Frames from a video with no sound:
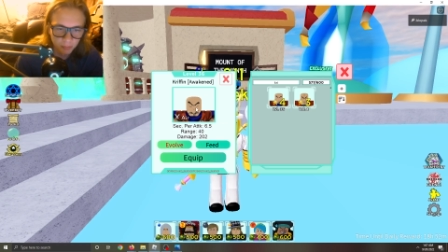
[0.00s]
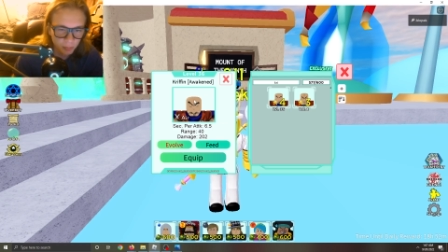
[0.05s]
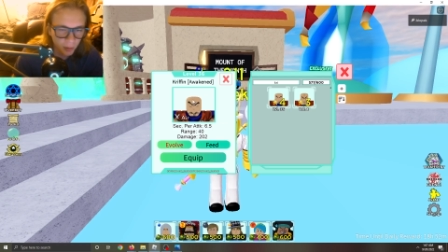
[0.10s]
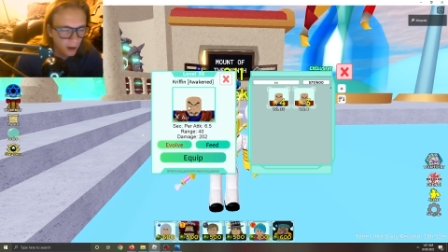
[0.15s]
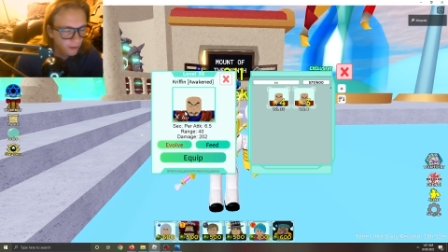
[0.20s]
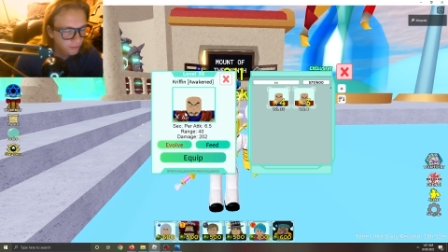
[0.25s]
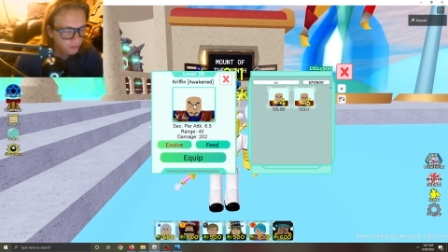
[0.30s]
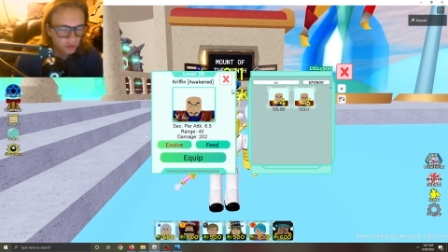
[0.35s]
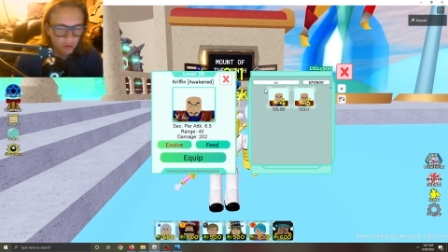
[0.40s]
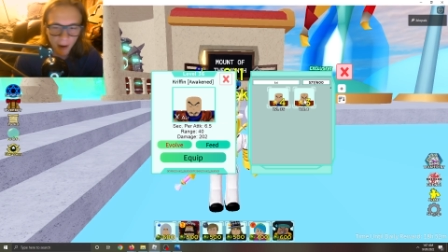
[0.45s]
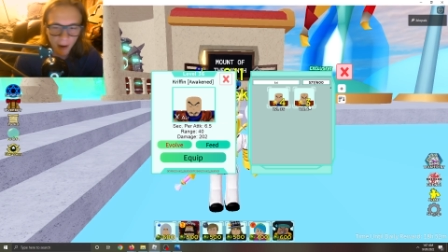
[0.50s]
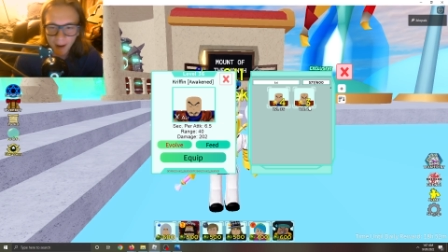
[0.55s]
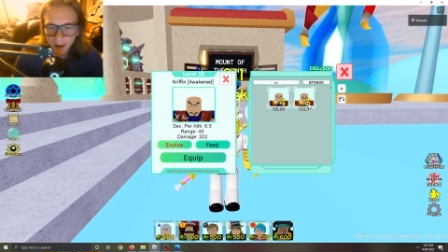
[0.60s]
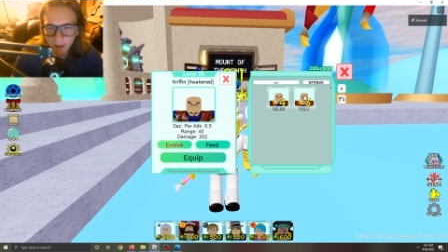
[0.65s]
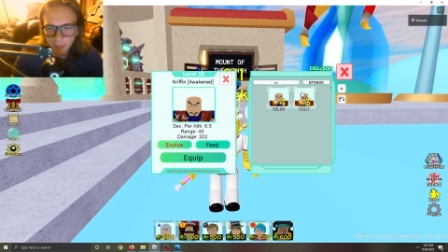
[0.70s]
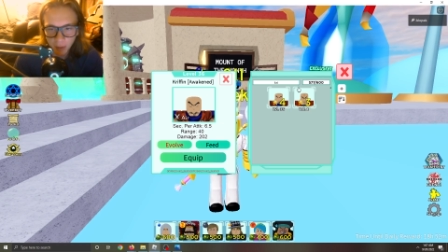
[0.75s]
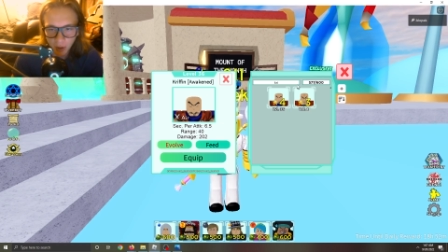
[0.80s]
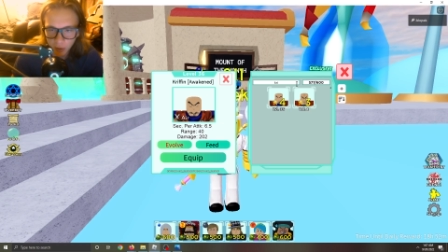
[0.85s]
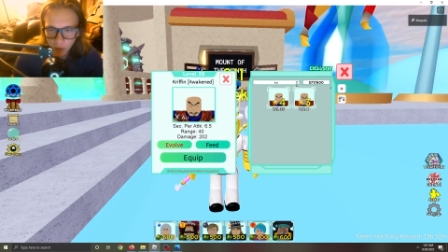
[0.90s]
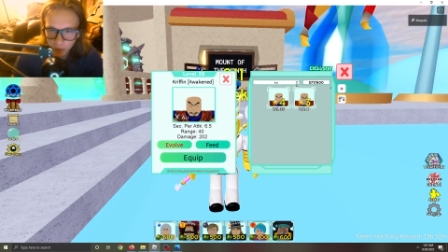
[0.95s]
buff
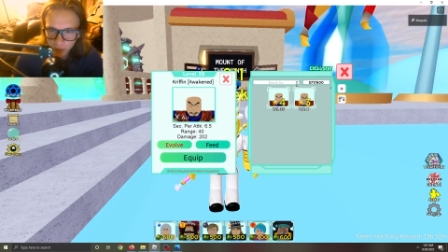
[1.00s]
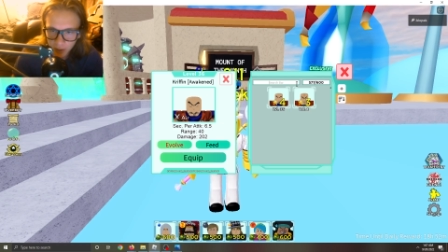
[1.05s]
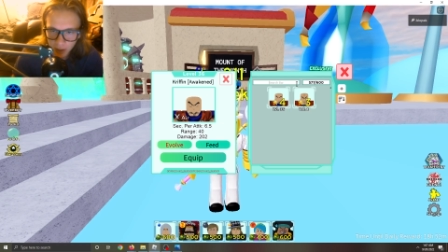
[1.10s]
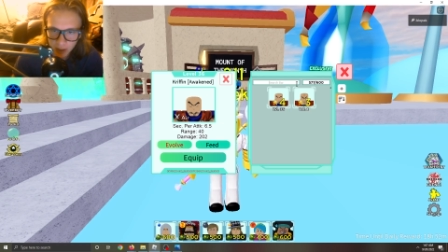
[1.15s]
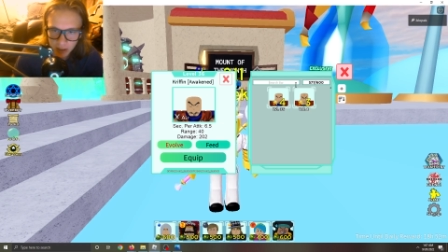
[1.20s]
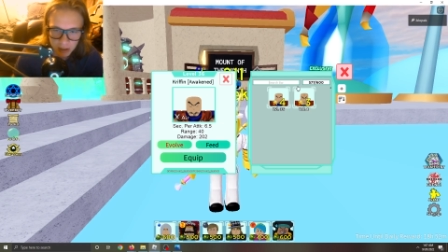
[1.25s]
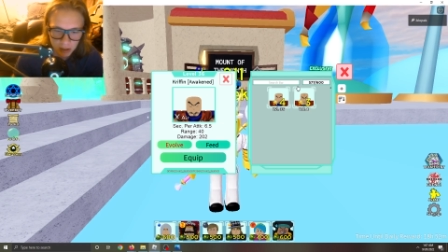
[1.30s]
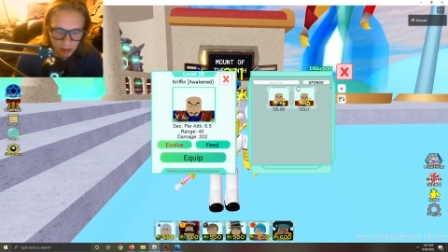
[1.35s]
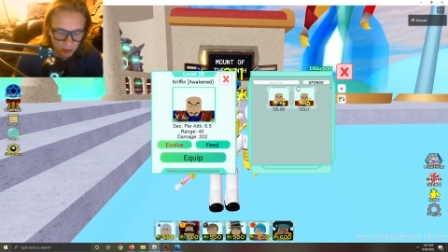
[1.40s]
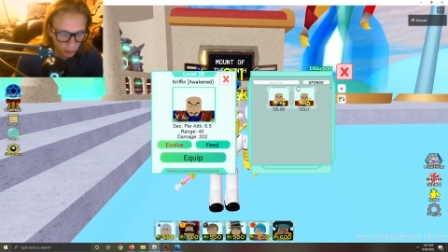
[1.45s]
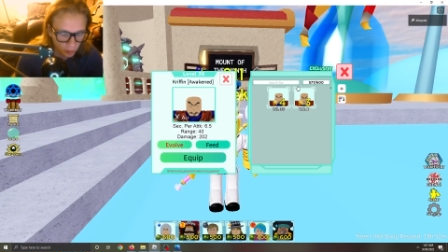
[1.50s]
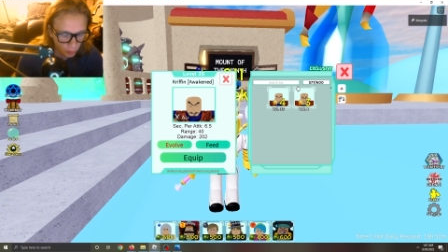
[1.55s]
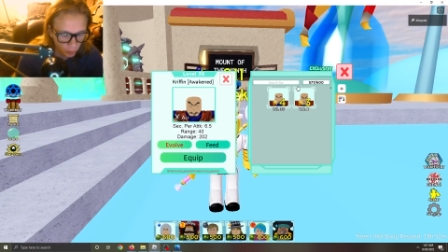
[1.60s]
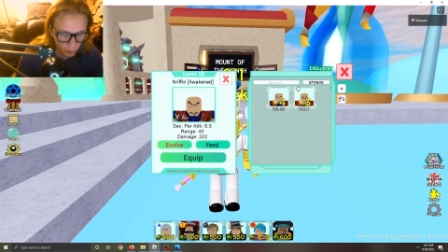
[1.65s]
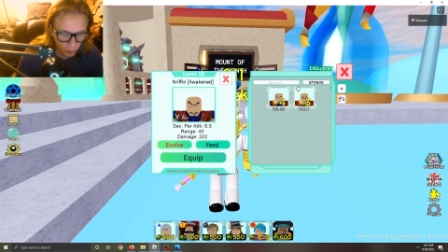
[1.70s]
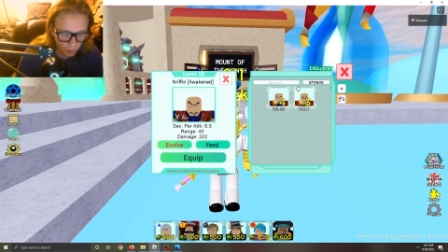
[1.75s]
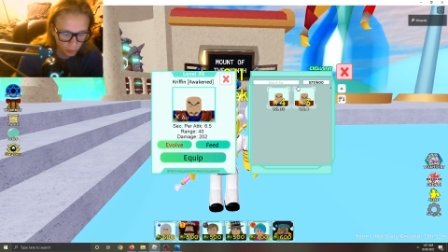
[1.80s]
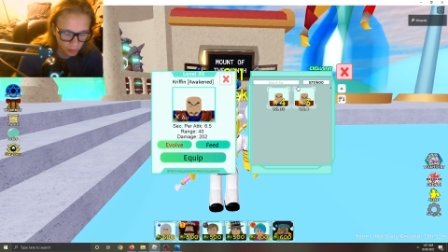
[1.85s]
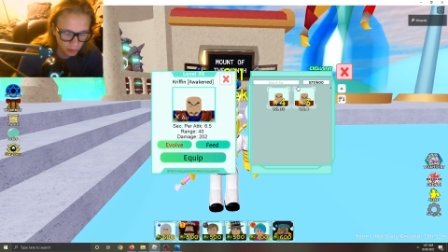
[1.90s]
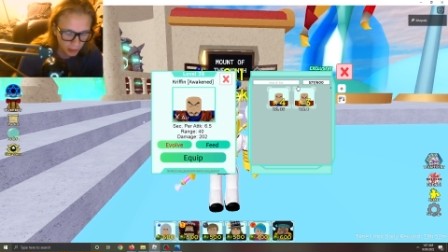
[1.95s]
Dragon Ball units,
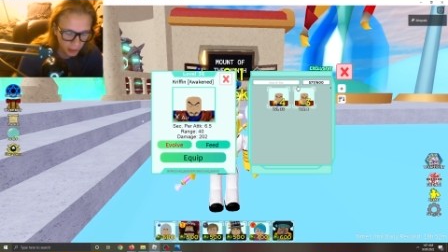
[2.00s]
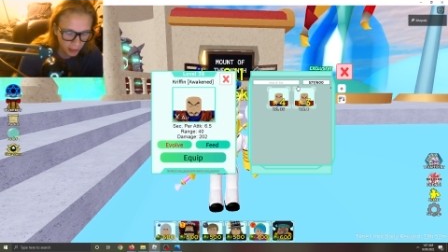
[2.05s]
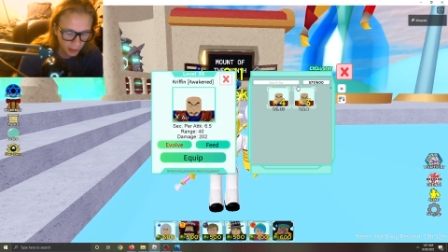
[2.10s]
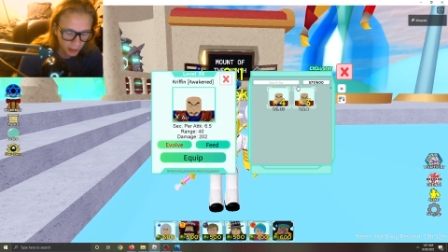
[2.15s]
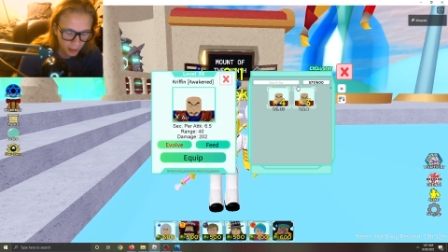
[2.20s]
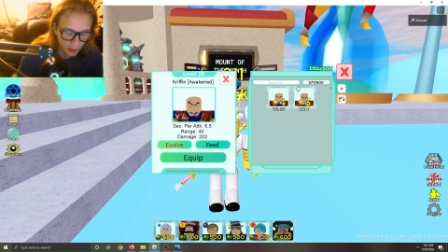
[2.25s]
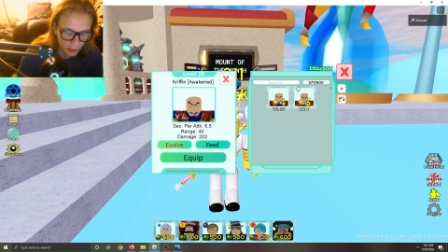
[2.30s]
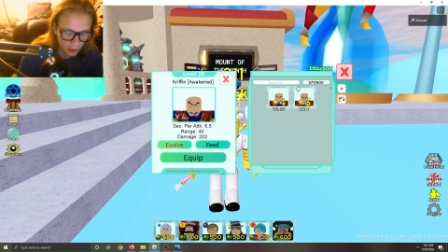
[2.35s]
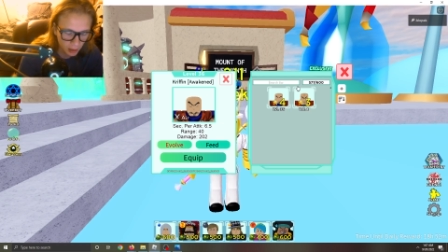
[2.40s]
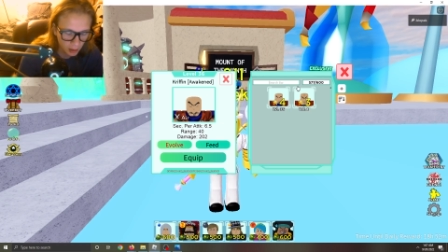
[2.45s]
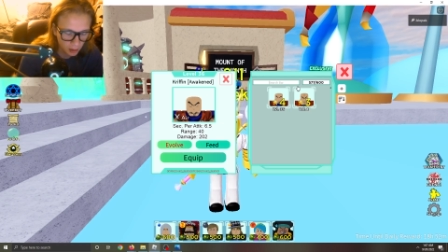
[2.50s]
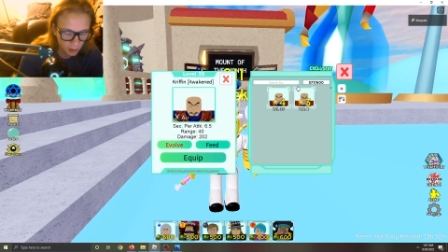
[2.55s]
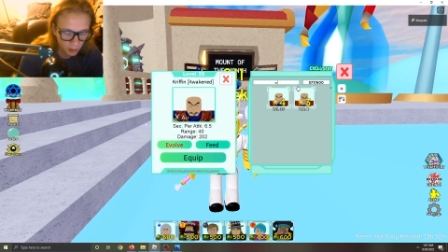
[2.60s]
or like